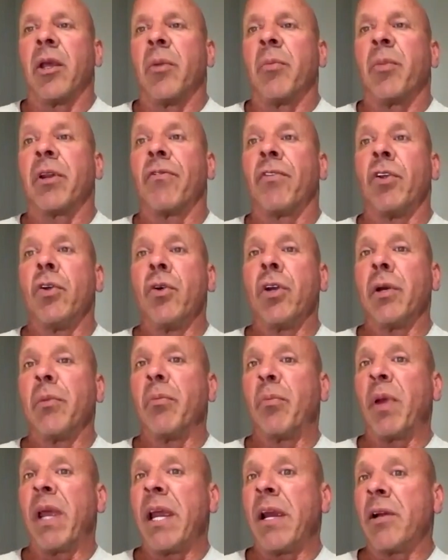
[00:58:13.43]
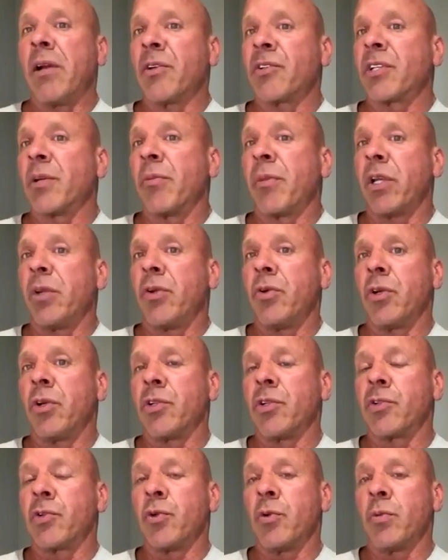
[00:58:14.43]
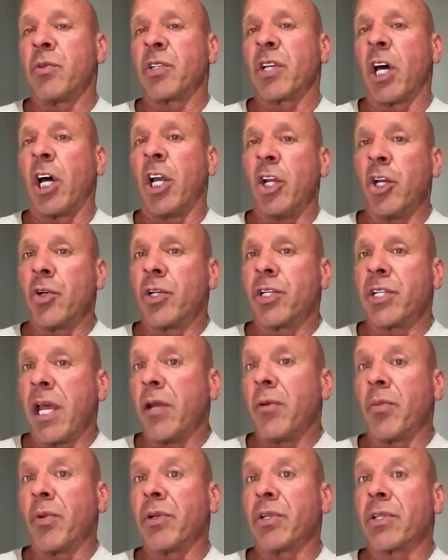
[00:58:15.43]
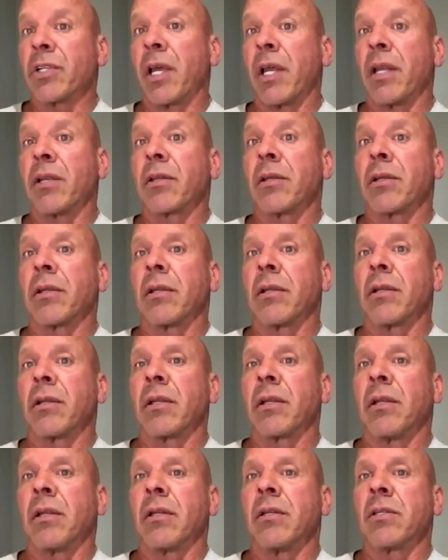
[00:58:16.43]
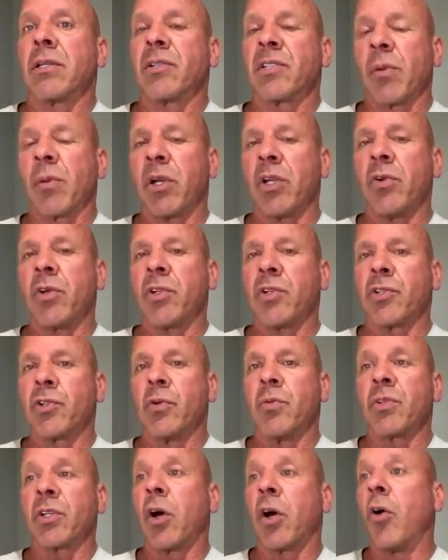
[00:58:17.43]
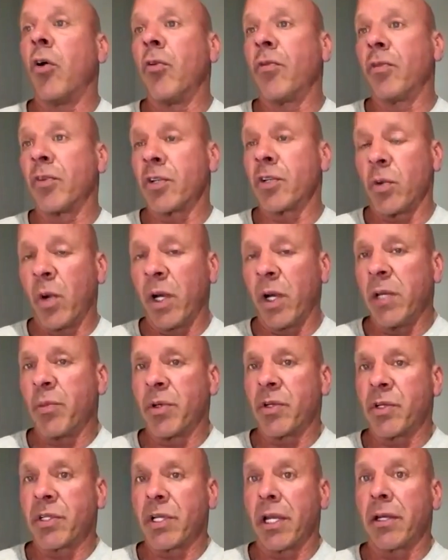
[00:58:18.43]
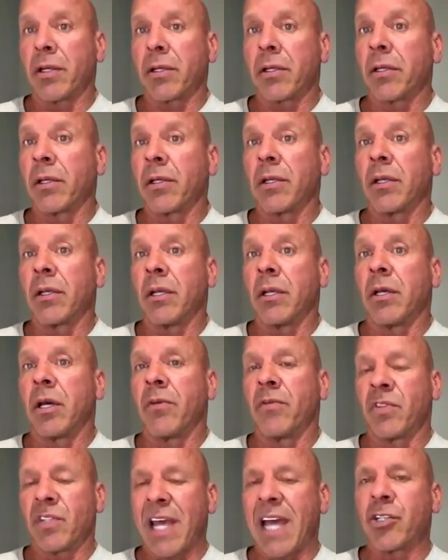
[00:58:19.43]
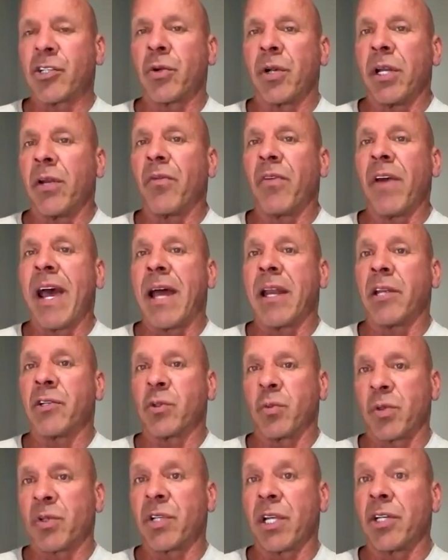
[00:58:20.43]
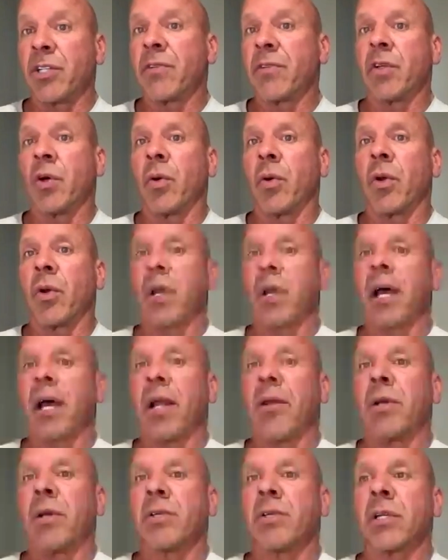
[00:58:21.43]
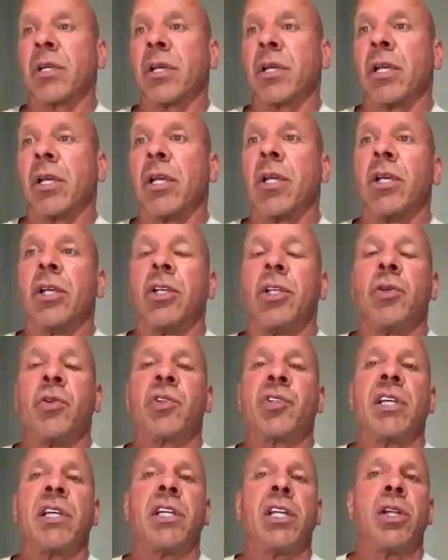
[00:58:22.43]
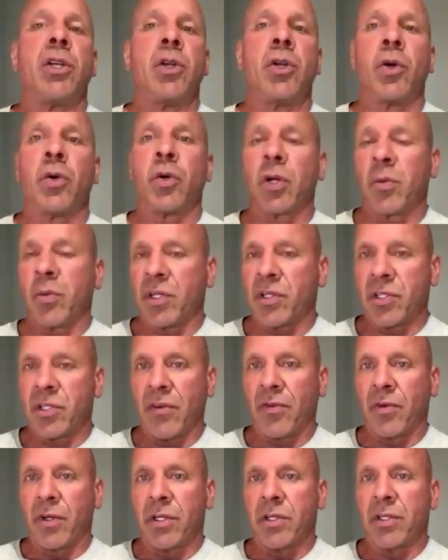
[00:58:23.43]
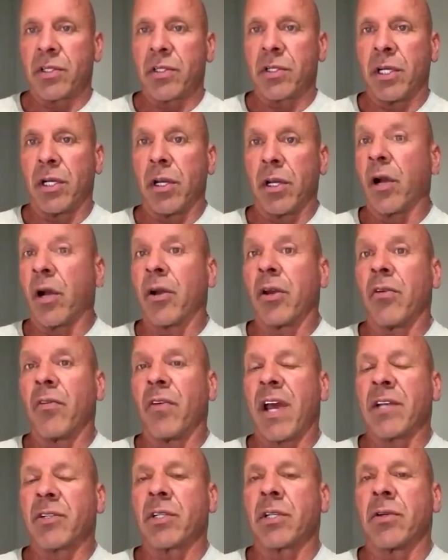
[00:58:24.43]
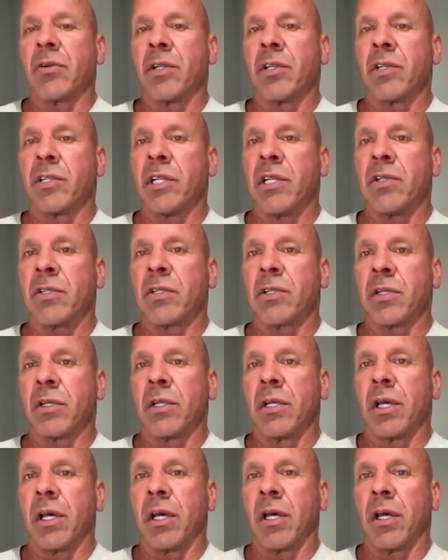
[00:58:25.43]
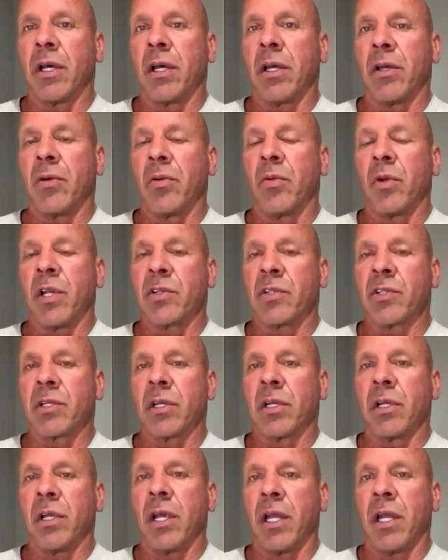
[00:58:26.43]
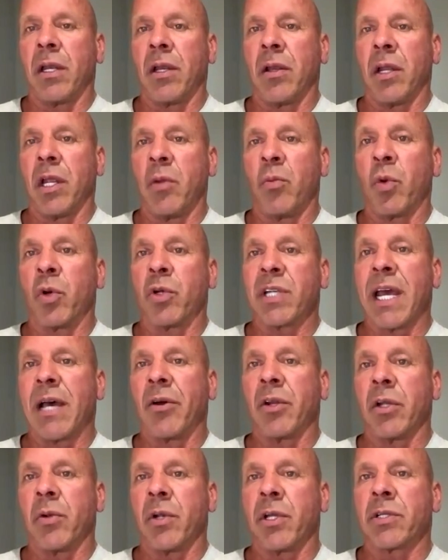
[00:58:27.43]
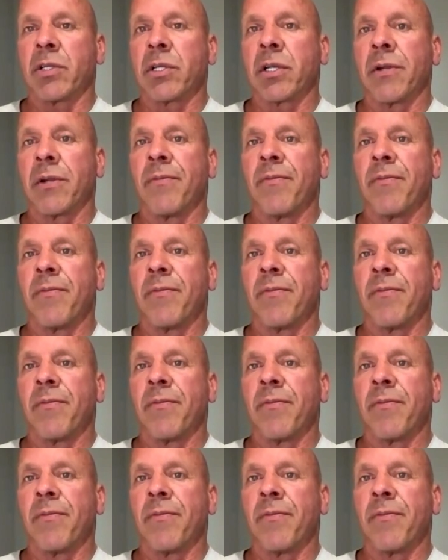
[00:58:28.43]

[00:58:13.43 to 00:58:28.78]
But if you compare somebody who consumes under 10% to somebody who consumes over 20% of saturated fat as a percentage of total calories, you see an enormous difference in cardiovascular disease risk and mortality risk.